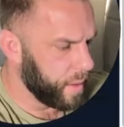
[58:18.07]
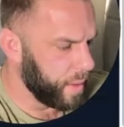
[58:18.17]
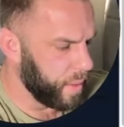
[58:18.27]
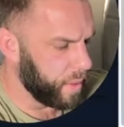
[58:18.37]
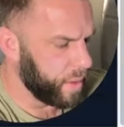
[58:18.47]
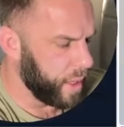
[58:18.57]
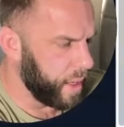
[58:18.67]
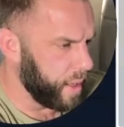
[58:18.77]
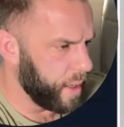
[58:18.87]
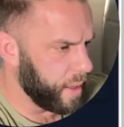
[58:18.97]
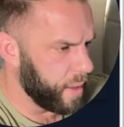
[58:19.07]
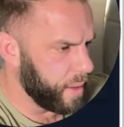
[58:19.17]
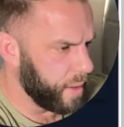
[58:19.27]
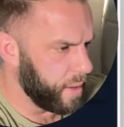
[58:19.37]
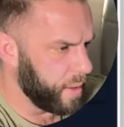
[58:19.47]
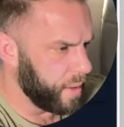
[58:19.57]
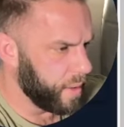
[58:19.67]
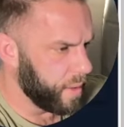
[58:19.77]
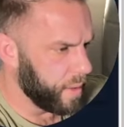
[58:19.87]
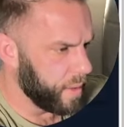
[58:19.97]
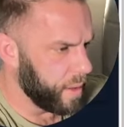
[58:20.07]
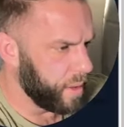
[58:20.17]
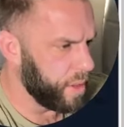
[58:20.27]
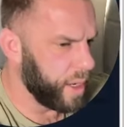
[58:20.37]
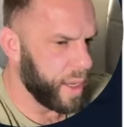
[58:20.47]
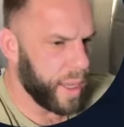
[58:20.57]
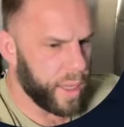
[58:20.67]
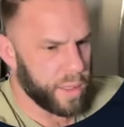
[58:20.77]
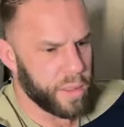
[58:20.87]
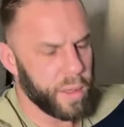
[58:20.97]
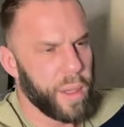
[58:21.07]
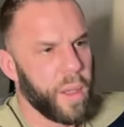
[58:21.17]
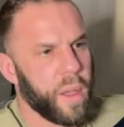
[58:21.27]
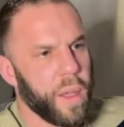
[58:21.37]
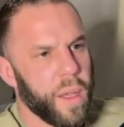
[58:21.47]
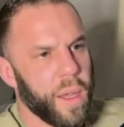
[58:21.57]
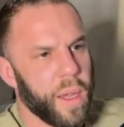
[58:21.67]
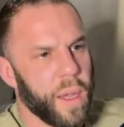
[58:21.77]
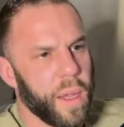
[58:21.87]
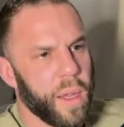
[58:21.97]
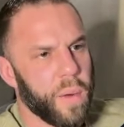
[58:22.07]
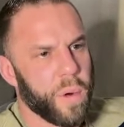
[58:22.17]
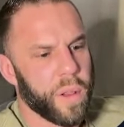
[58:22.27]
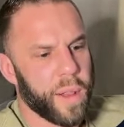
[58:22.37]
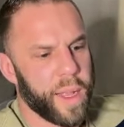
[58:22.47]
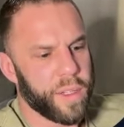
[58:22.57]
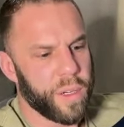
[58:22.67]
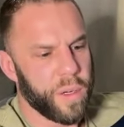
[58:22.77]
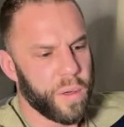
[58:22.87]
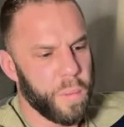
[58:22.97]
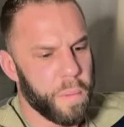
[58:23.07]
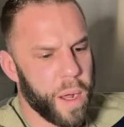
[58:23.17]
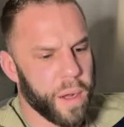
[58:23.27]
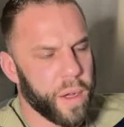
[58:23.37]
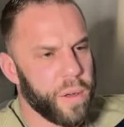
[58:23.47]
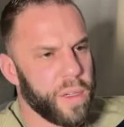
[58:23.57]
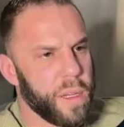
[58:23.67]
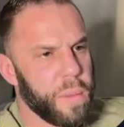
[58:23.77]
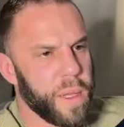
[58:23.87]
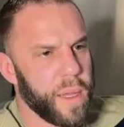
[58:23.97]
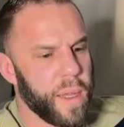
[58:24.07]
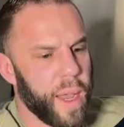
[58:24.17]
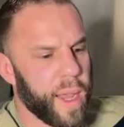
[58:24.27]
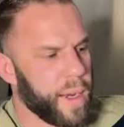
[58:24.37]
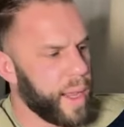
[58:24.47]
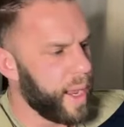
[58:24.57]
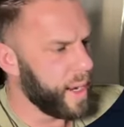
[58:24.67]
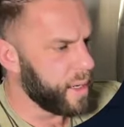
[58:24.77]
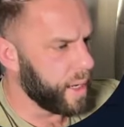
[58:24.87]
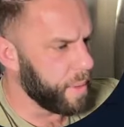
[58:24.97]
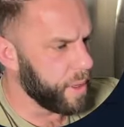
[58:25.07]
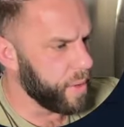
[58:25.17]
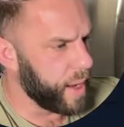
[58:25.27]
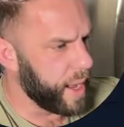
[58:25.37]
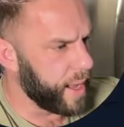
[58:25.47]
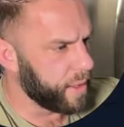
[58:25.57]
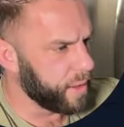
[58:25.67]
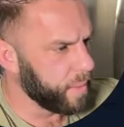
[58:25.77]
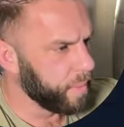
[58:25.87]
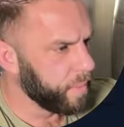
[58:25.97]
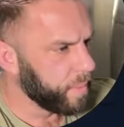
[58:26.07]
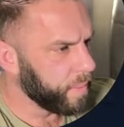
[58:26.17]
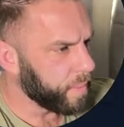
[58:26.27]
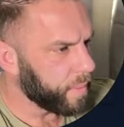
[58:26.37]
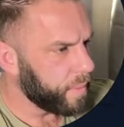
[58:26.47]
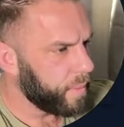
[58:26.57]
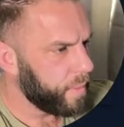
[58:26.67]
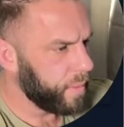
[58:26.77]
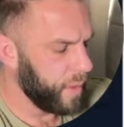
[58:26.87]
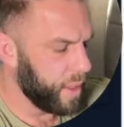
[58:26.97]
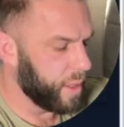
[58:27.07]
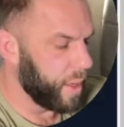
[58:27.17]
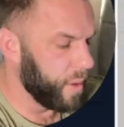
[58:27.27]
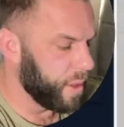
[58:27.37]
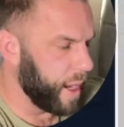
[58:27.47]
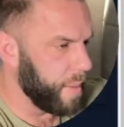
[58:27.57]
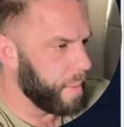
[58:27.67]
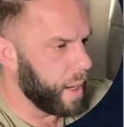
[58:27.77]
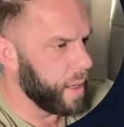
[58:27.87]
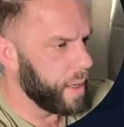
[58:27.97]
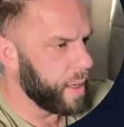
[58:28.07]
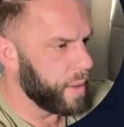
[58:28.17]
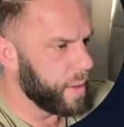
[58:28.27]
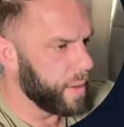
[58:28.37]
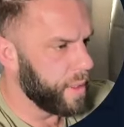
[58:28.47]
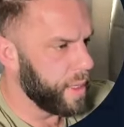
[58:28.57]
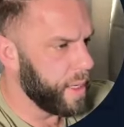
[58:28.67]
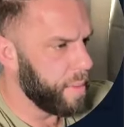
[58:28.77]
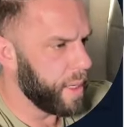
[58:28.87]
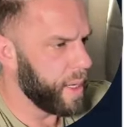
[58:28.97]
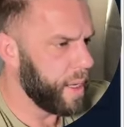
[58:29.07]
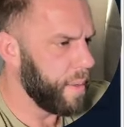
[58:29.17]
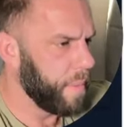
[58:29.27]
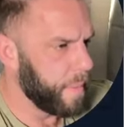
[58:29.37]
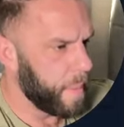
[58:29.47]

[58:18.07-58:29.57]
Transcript: We'll say Node, Node.js. And what are the last two? MongoDB and AWS. So we'll say MongoDB.